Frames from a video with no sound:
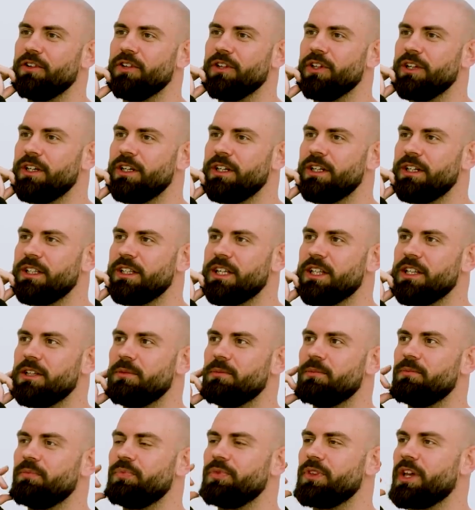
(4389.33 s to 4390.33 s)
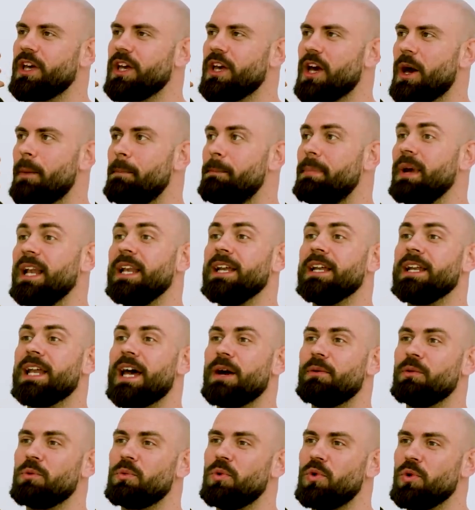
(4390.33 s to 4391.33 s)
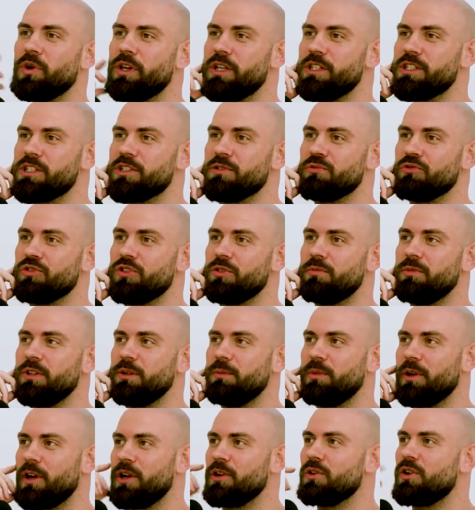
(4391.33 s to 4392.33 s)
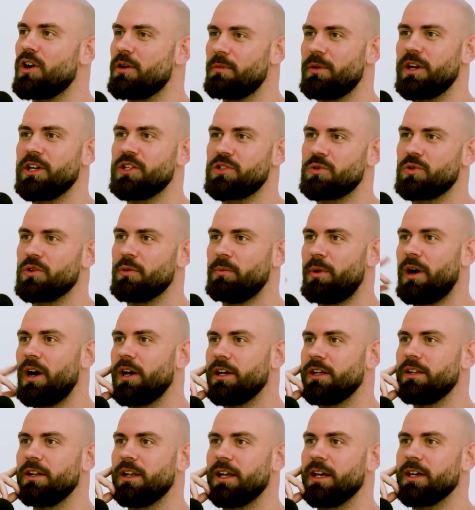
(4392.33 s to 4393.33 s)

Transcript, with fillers: And then the like a billionaire would walk into the room and he'd be like, all right, mate, do you want a pint?